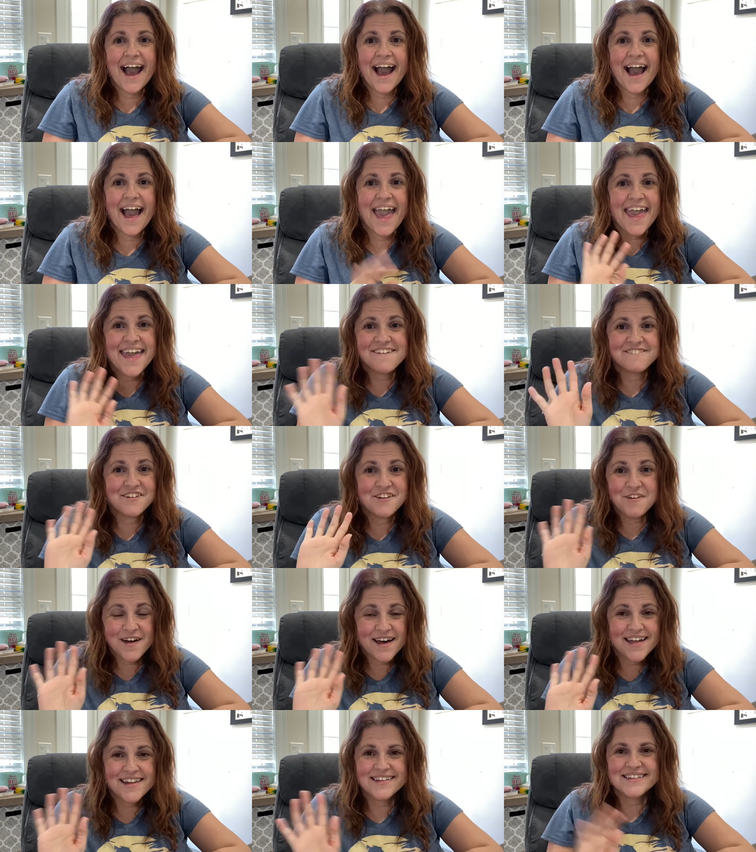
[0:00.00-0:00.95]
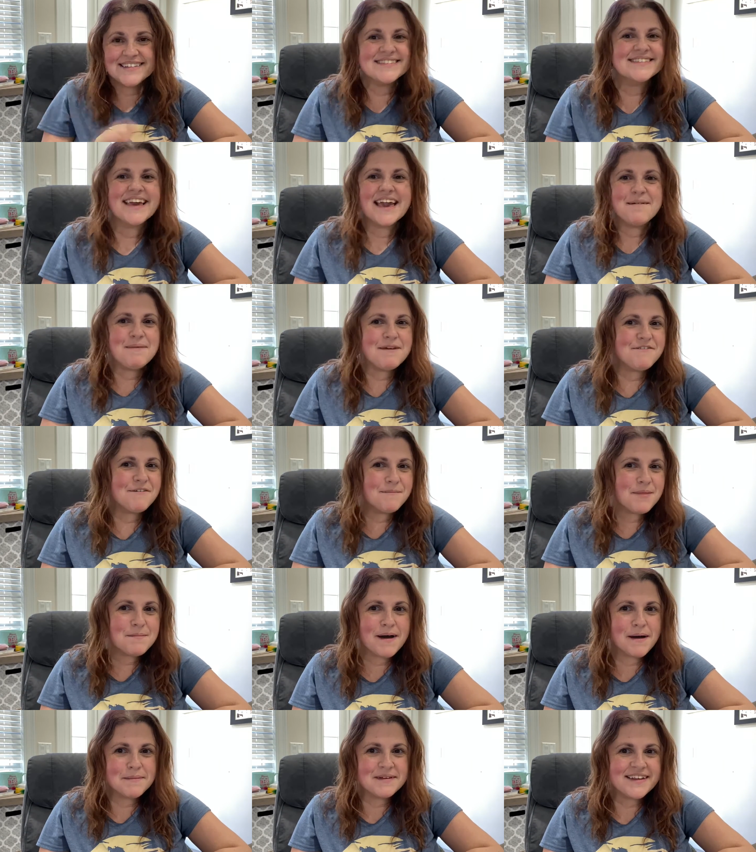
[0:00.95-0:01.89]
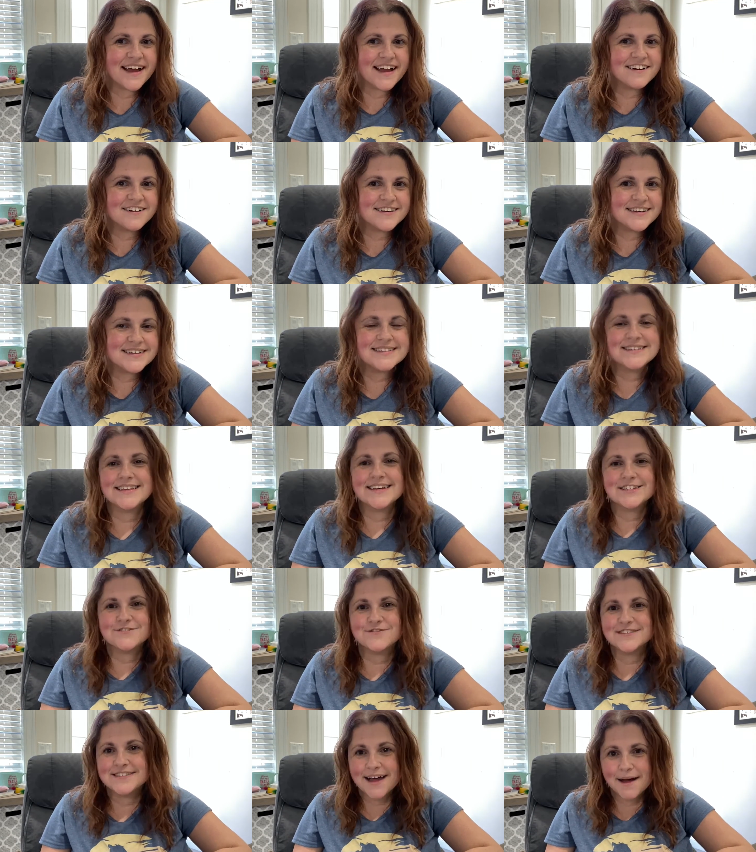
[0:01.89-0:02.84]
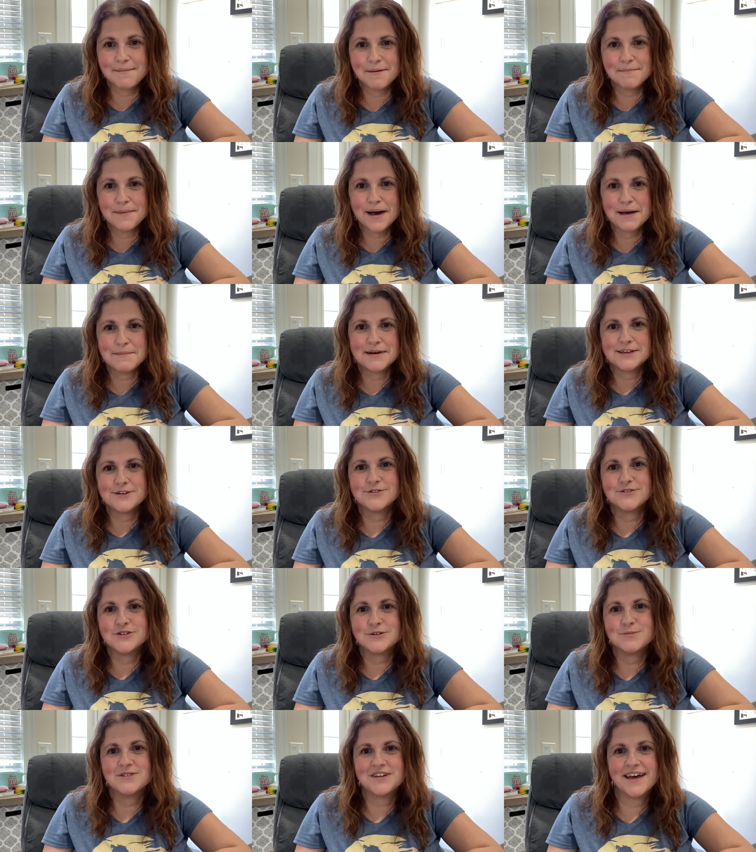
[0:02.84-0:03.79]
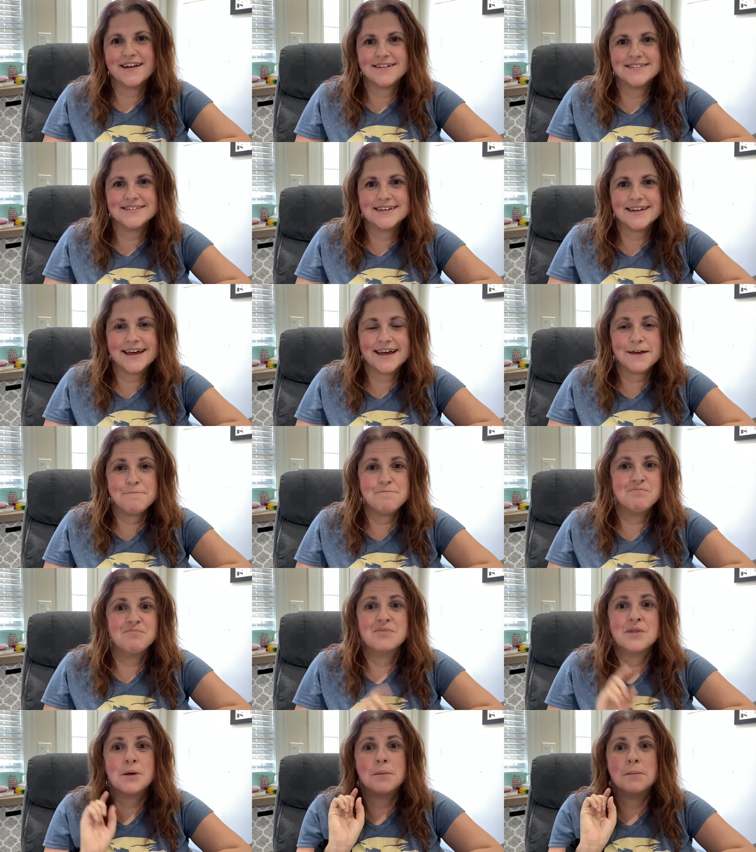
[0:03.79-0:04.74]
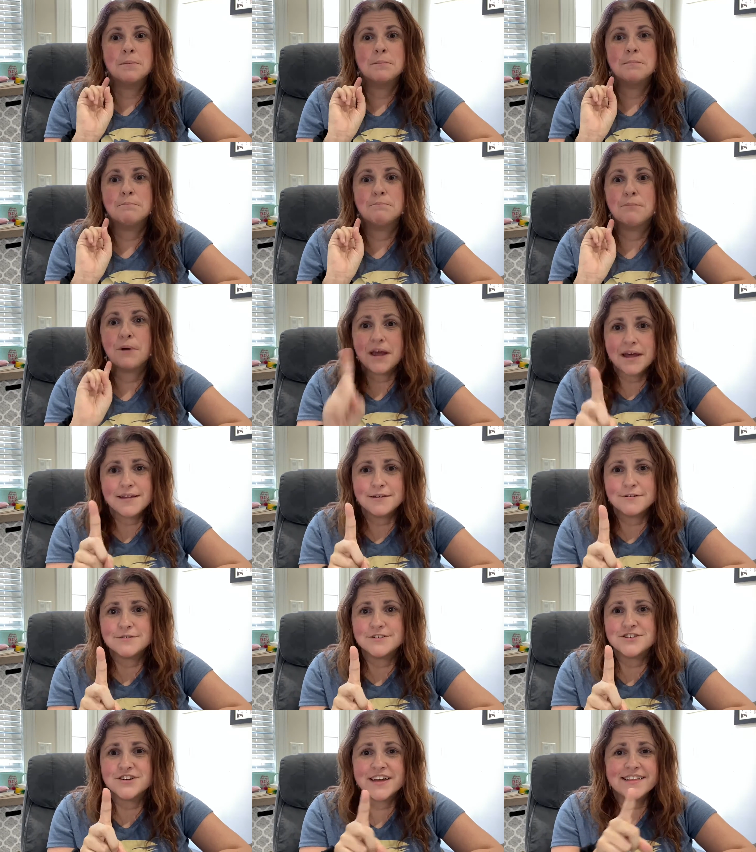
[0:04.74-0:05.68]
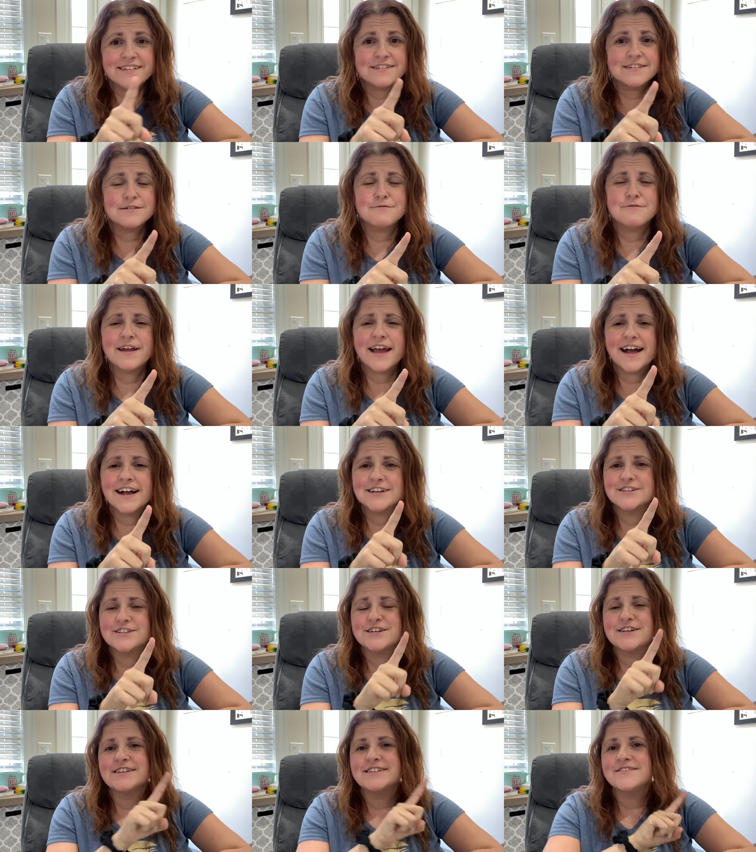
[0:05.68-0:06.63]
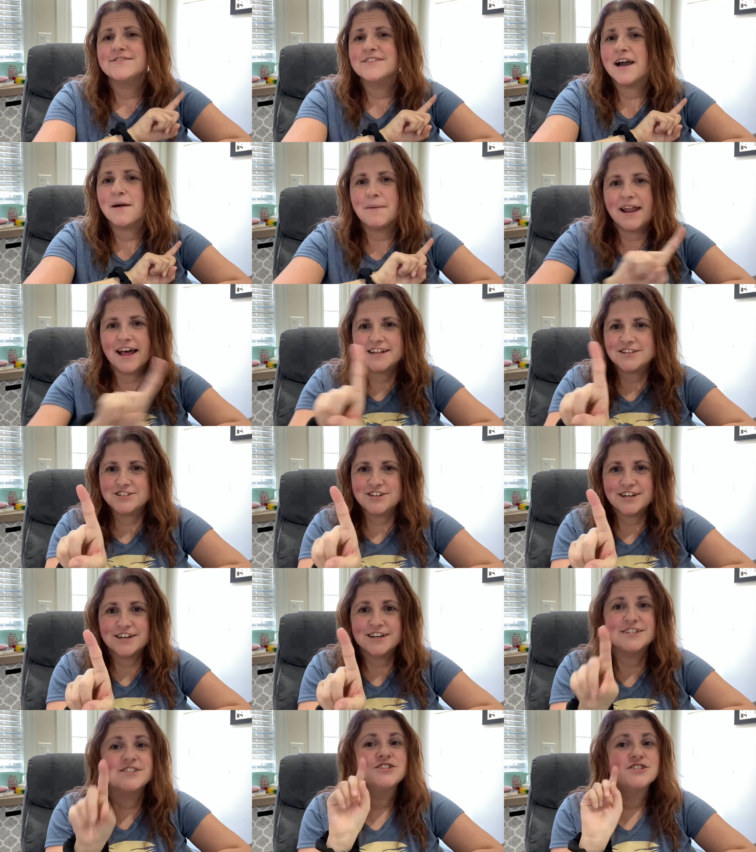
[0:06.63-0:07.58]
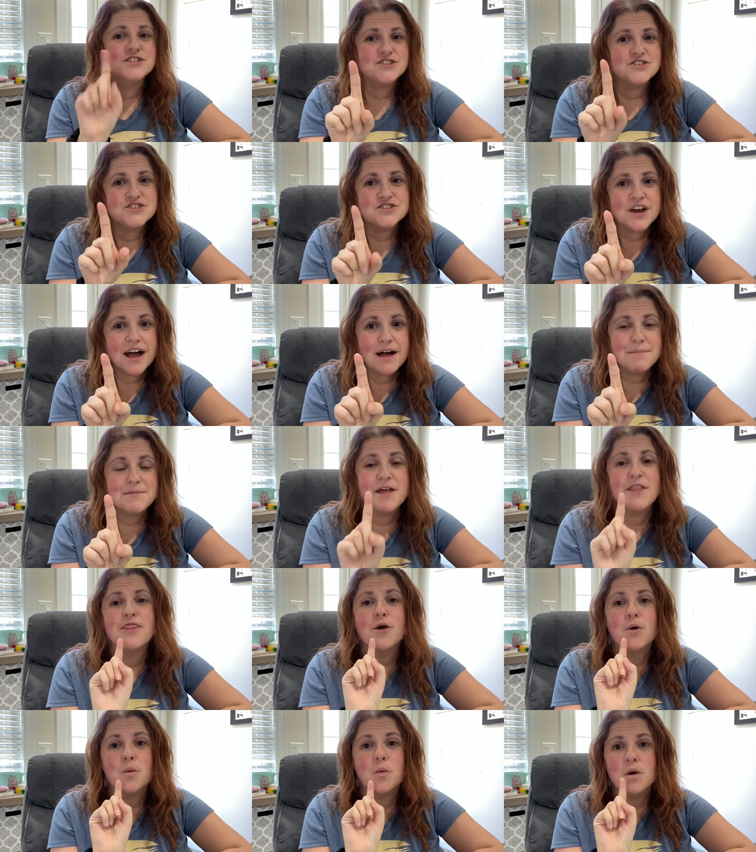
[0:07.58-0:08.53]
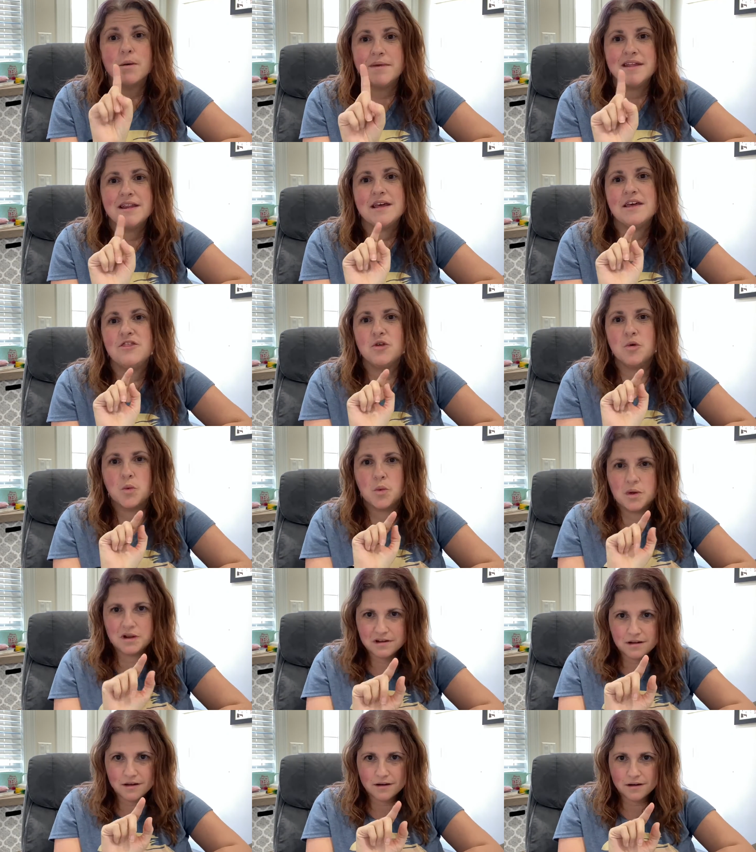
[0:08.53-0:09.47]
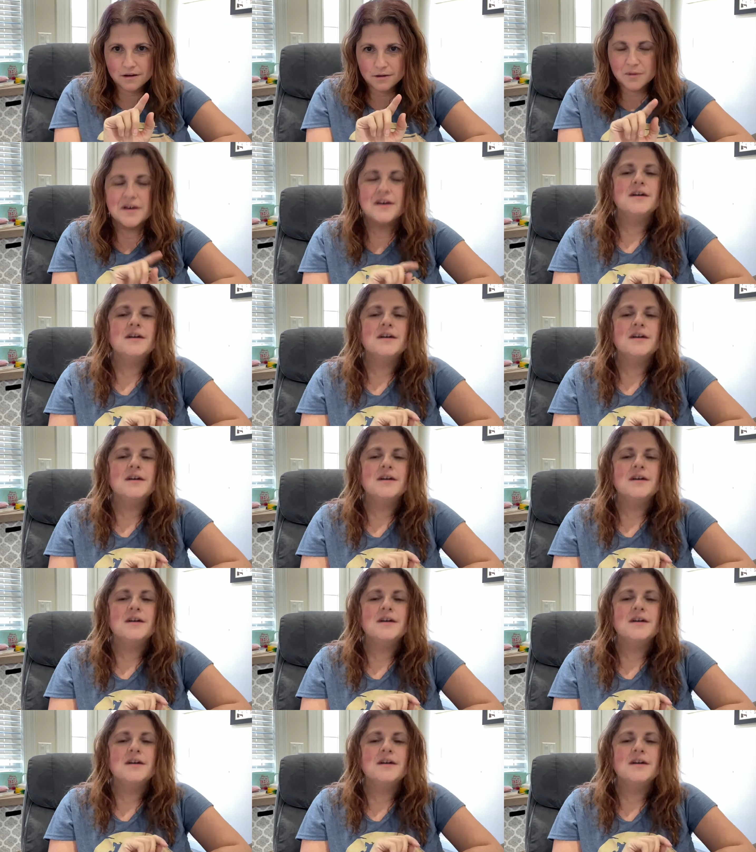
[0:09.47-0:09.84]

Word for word: Hey everyone, it's Kami from The Momma Diaries. Thanks for stopping by my YouTube channel today. Brand new trailer reaction coming at ya. Just dropped The Woman in the Window.